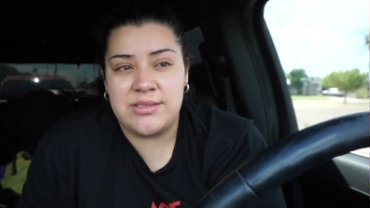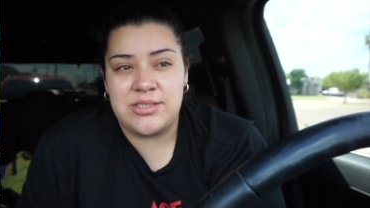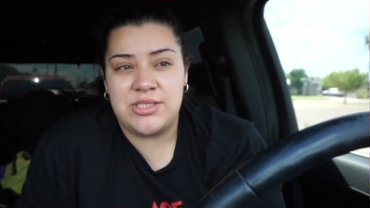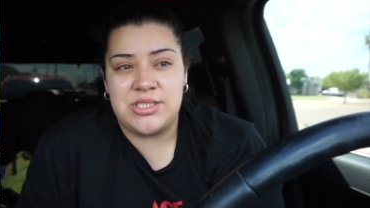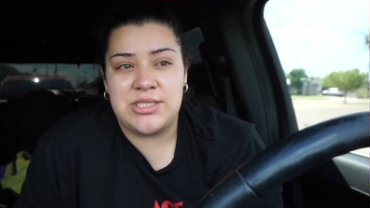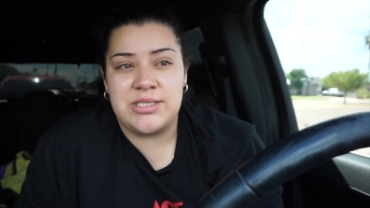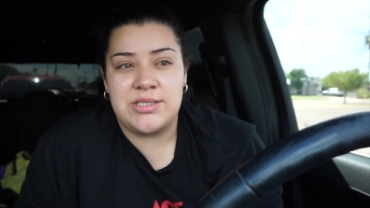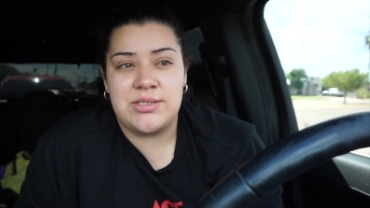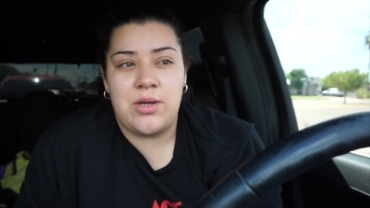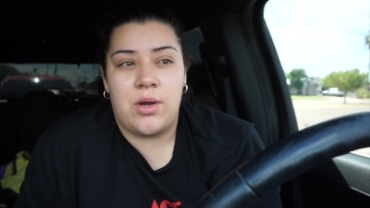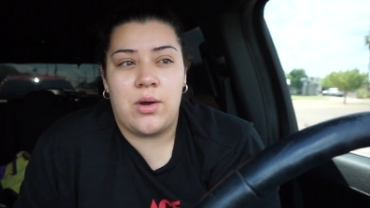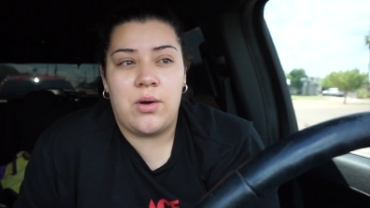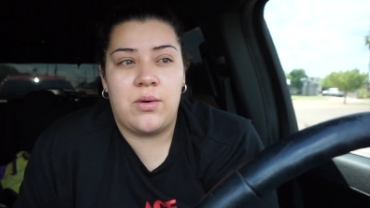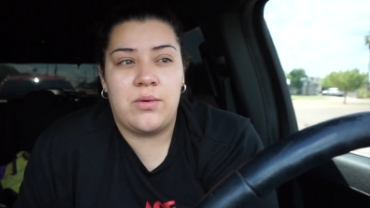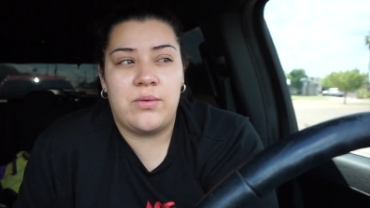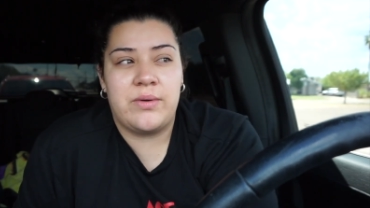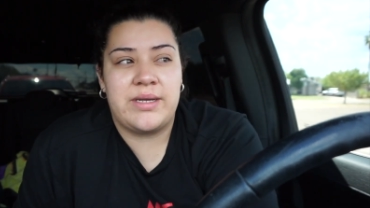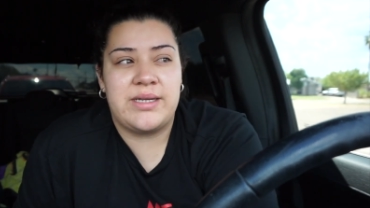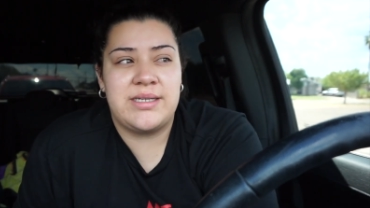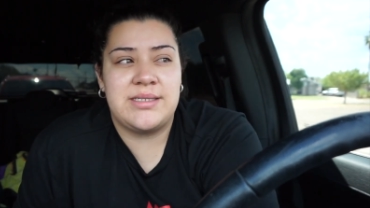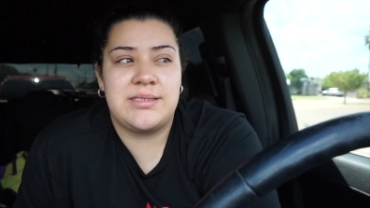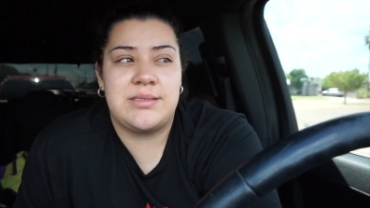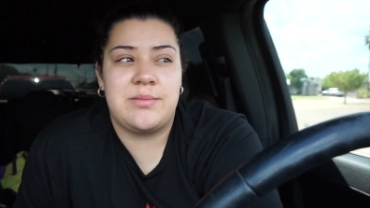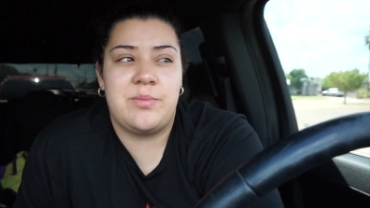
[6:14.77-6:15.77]
She's
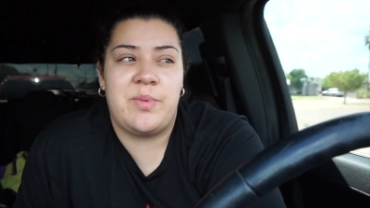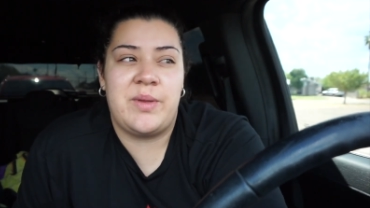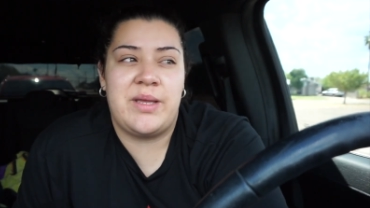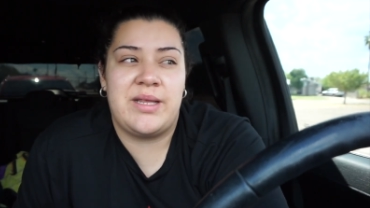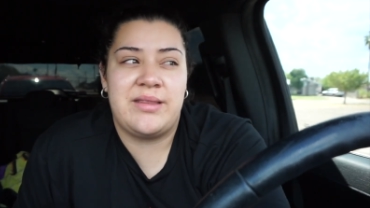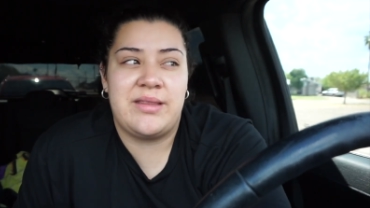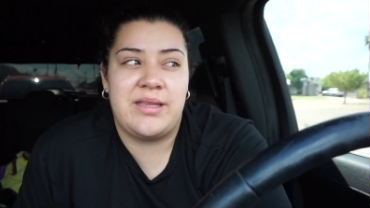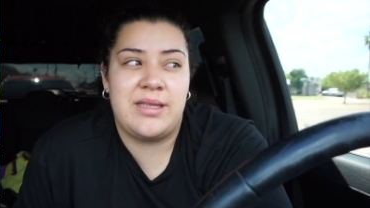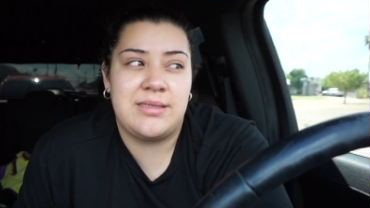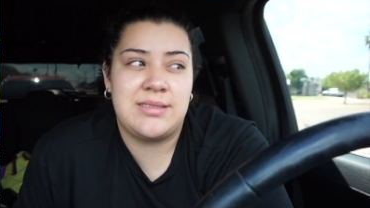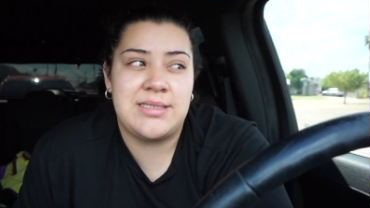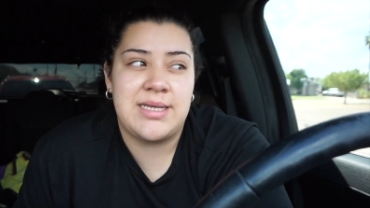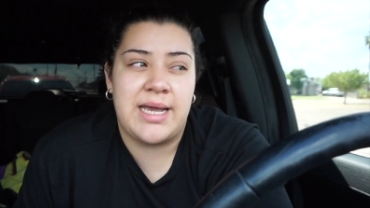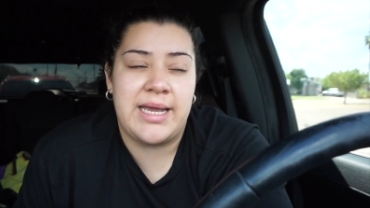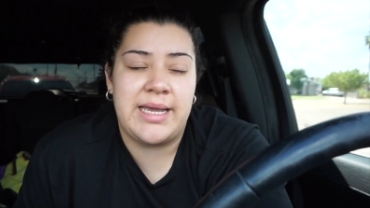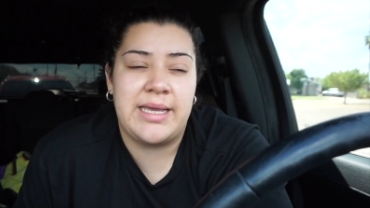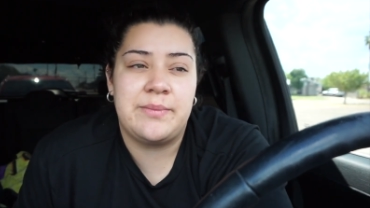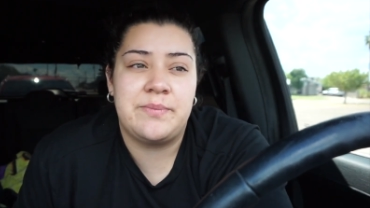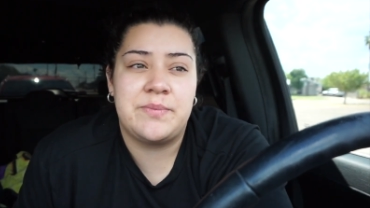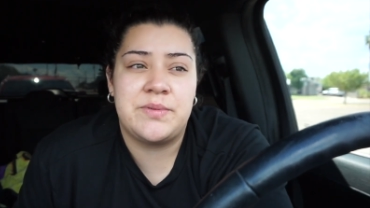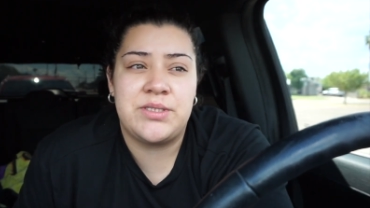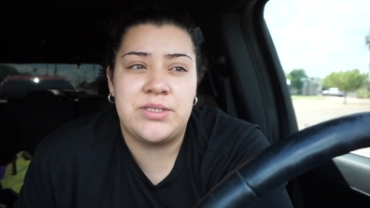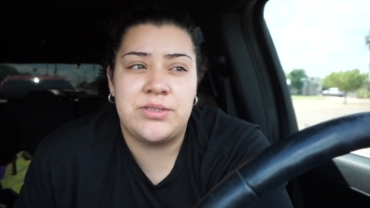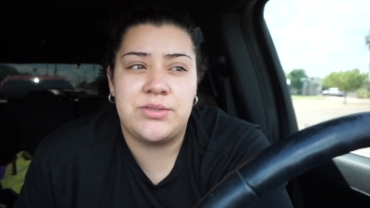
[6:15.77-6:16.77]
always been the
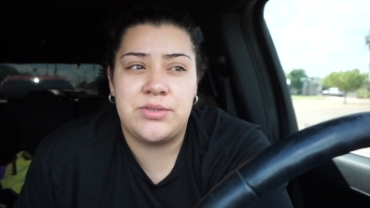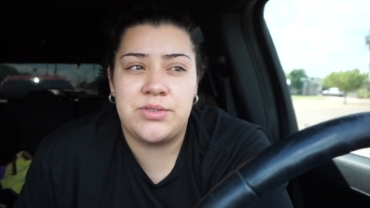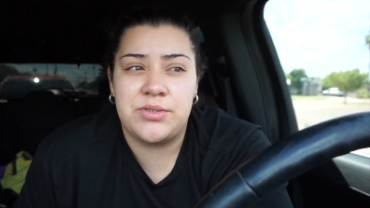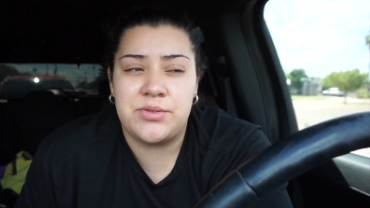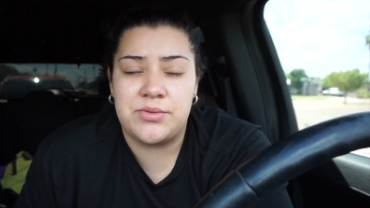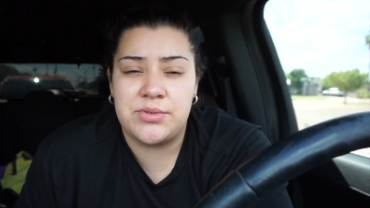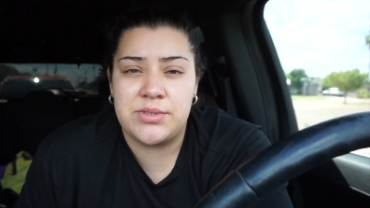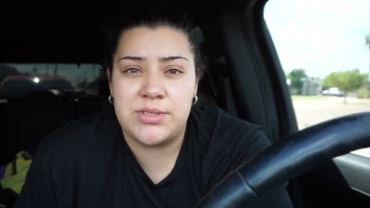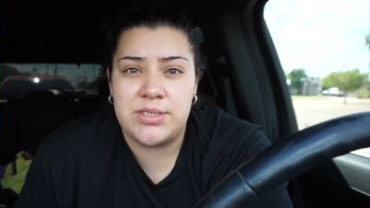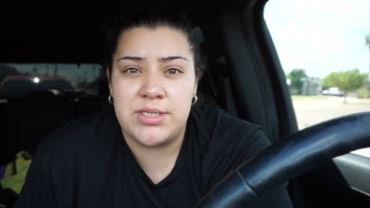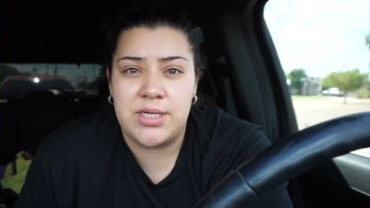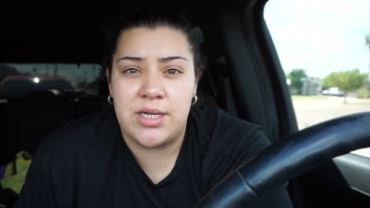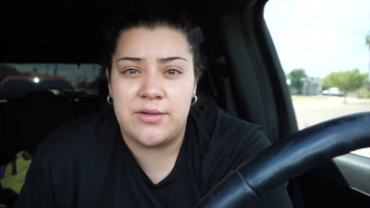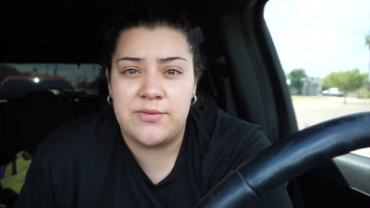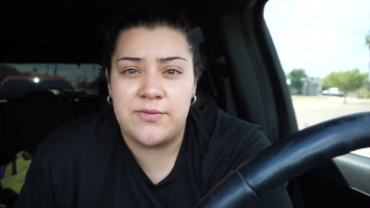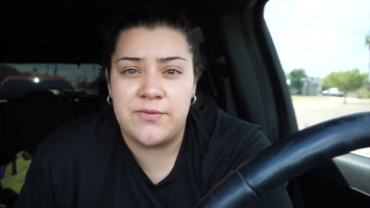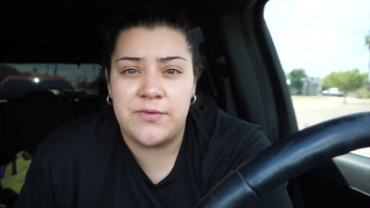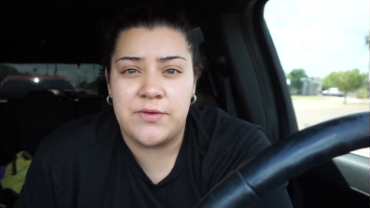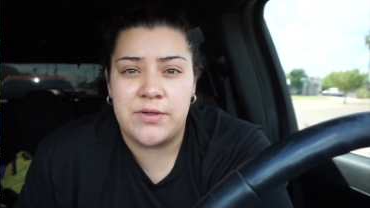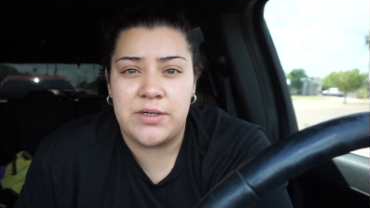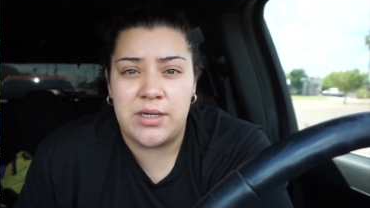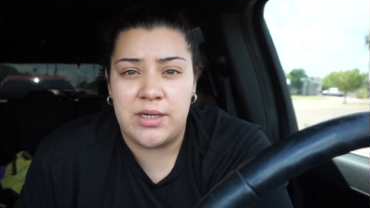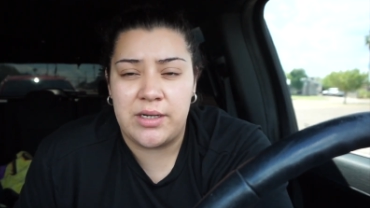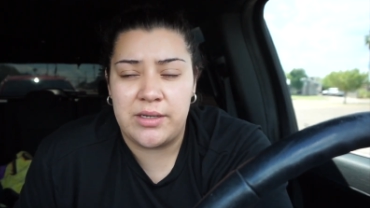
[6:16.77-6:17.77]
type to do stuff
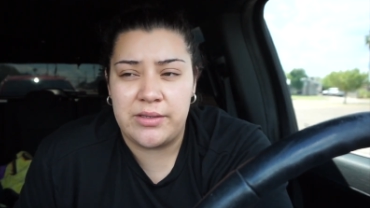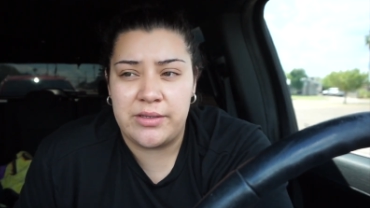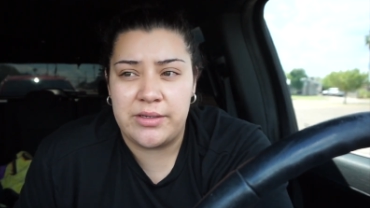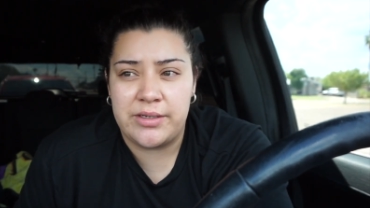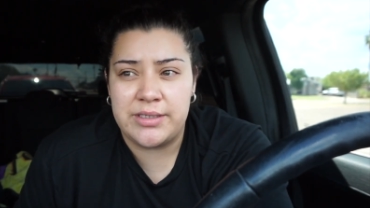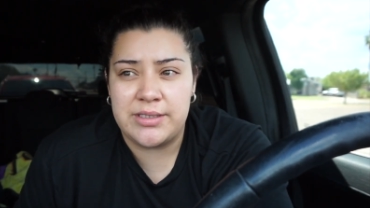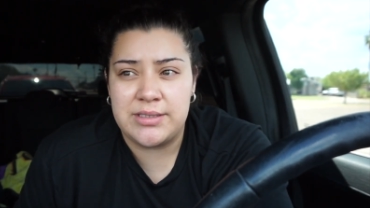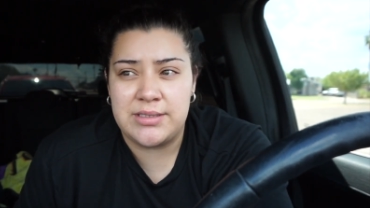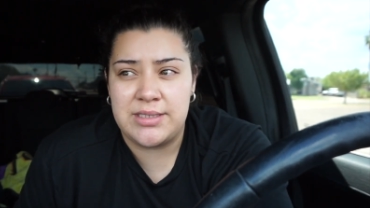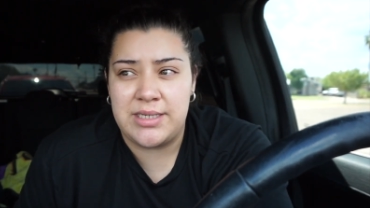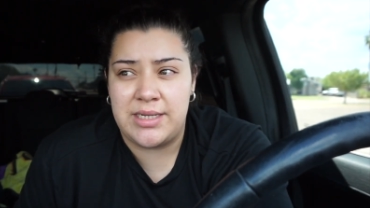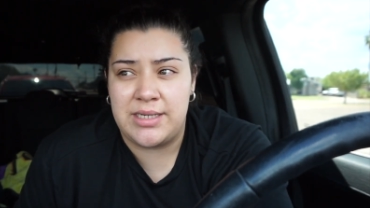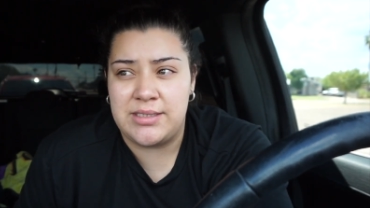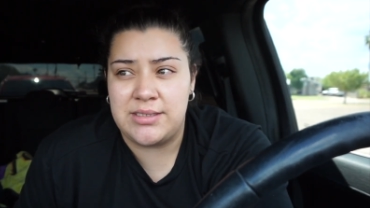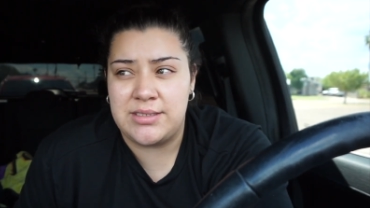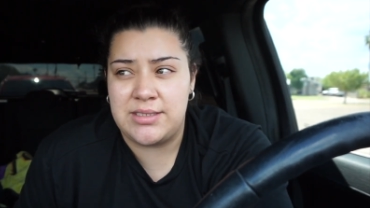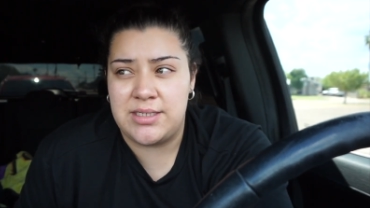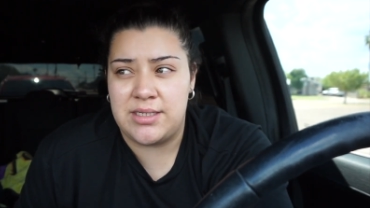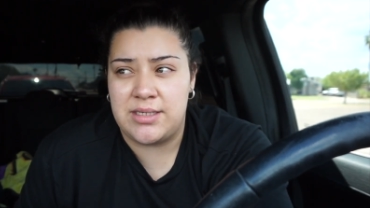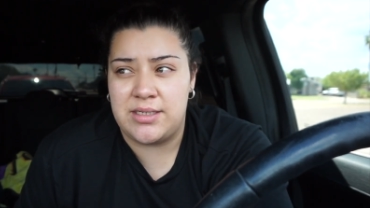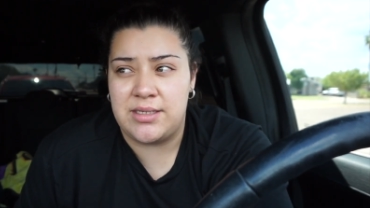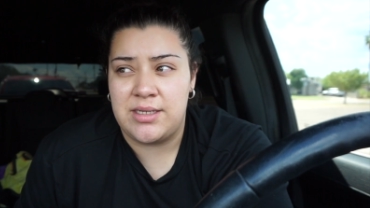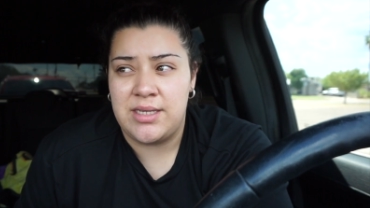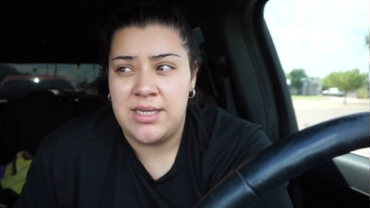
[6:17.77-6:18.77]
for others and
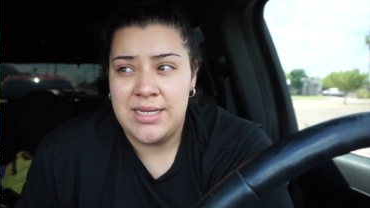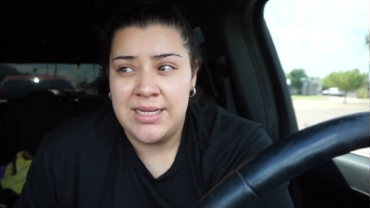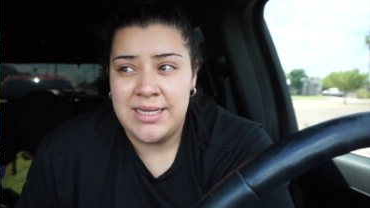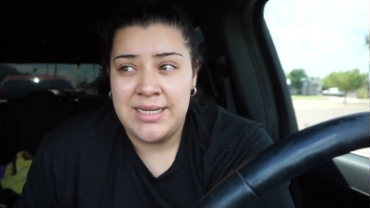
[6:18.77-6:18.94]
to